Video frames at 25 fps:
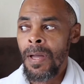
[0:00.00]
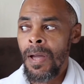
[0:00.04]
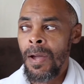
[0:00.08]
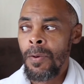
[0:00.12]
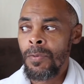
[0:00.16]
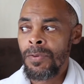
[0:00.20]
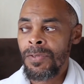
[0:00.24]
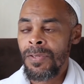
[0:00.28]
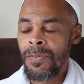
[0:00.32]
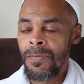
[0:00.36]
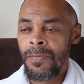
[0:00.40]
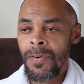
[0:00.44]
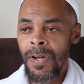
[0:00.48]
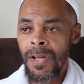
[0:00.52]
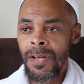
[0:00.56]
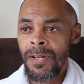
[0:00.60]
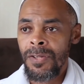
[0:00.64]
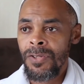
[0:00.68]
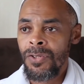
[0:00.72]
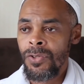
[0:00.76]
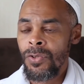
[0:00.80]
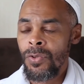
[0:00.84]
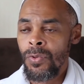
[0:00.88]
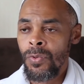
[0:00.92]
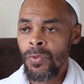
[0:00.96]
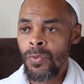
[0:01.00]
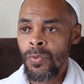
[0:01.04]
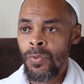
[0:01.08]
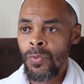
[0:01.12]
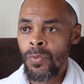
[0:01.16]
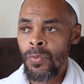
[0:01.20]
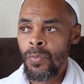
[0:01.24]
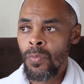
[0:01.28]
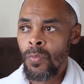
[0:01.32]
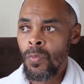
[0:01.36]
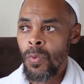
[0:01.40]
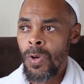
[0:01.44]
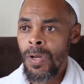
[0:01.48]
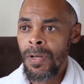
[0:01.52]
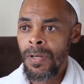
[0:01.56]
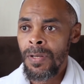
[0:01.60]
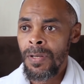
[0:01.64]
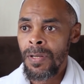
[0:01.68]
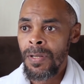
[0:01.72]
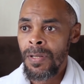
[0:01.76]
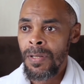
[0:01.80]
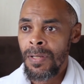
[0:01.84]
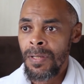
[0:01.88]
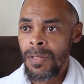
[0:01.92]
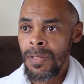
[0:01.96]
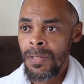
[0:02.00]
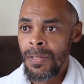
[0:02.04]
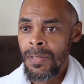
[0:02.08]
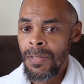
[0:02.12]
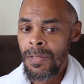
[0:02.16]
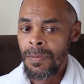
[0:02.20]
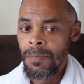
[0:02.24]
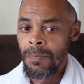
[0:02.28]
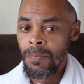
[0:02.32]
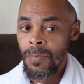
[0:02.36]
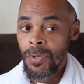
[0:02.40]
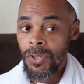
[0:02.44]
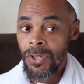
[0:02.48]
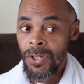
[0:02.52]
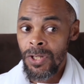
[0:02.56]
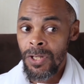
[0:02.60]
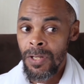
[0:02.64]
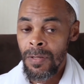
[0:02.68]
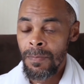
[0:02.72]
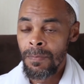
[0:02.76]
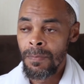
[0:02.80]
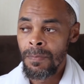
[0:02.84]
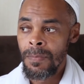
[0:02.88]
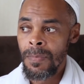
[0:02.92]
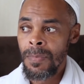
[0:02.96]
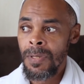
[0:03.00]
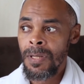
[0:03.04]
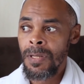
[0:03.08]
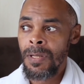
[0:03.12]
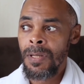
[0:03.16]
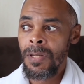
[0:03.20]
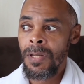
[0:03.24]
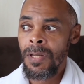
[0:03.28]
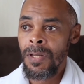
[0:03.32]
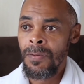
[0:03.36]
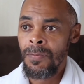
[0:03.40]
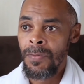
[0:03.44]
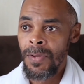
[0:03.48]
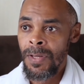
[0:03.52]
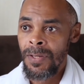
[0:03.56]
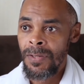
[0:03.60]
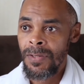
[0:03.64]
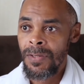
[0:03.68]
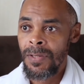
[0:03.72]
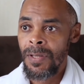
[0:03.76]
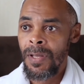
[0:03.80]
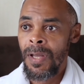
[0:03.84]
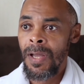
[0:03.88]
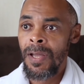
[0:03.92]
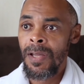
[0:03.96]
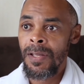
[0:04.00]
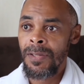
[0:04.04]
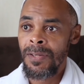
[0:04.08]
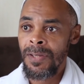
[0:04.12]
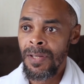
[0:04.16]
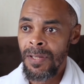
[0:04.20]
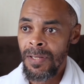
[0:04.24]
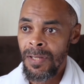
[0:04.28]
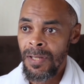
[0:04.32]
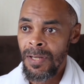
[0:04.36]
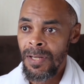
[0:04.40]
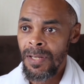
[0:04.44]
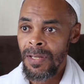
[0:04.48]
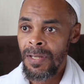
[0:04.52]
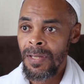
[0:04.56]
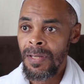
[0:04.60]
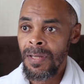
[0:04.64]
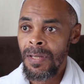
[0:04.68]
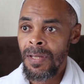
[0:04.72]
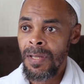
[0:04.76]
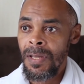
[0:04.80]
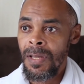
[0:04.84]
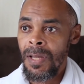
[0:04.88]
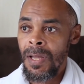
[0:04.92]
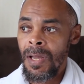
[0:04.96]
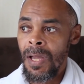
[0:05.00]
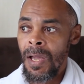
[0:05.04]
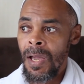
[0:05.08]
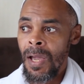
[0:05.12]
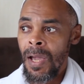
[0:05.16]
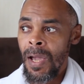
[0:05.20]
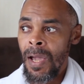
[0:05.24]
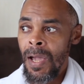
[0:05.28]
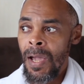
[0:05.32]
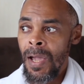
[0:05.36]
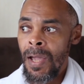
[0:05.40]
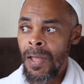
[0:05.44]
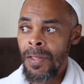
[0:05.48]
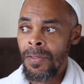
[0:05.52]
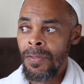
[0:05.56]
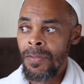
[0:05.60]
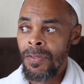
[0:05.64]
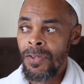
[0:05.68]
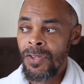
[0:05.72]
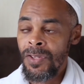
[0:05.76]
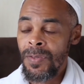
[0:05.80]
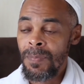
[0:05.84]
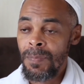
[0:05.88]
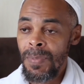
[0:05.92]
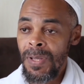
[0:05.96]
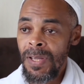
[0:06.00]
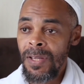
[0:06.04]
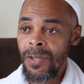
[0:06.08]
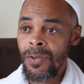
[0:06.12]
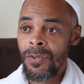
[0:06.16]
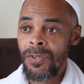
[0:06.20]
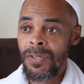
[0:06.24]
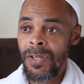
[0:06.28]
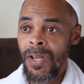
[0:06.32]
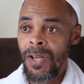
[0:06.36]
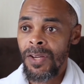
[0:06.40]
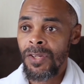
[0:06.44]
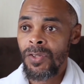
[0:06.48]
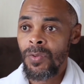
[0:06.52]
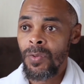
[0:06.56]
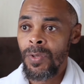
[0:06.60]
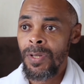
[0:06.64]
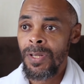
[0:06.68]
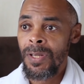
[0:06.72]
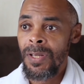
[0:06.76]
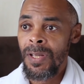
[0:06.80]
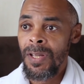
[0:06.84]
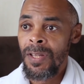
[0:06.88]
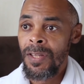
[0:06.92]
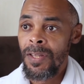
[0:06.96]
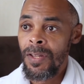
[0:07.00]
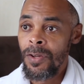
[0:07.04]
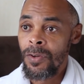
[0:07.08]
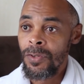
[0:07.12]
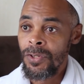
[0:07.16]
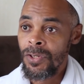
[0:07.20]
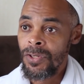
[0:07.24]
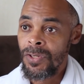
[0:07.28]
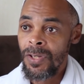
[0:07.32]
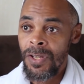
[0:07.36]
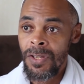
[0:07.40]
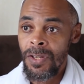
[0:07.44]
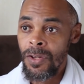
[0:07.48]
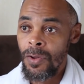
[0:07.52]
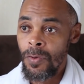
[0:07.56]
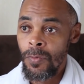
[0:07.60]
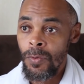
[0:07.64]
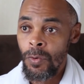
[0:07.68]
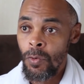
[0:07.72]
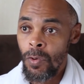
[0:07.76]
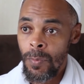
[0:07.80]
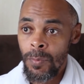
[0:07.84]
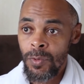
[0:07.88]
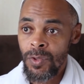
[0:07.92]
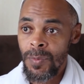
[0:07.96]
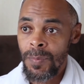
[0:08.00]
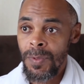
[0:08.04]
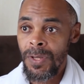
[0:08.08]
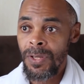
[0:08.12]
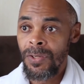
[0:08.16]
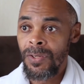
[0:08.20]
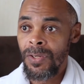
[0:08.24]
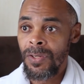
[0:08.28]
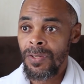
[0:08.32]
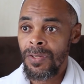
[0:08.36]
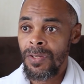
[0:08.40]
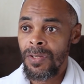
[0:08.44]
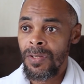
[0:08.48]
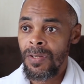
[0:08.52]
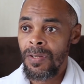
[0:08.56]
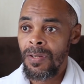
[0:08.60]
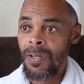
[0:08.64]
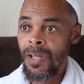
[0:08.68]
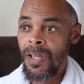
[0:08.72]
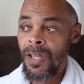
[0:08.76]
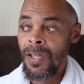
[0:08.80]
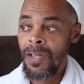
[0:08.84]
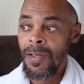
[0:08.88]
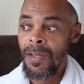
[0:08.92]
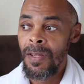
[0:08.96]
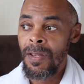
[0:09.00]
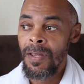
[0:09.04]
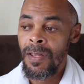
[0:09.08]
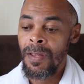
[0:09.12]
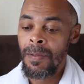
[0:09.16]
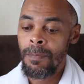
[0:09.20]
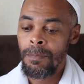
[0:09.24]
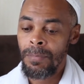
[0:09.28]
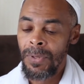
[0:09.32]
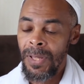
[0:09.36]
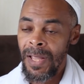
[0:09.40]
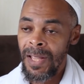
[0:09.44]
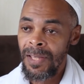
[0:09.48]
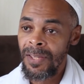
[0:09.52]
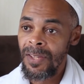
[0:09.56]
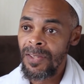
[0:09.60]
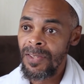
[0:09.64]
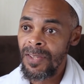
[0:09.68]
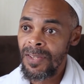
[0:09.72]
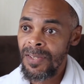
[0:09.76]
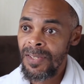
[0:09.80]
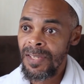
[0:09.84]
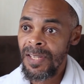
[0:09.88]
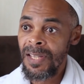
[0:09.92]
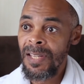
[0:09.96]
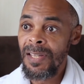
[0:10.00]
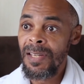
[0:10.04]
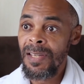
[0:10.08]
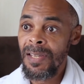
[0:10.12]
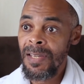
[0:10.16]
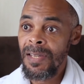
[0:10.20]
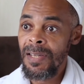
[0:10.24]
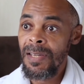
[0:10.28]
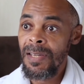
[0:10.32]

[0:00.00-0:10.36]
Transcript: I was invited to one Muslim event. I attended it, and the speakers actually, in their normal speeches, they planted the seed,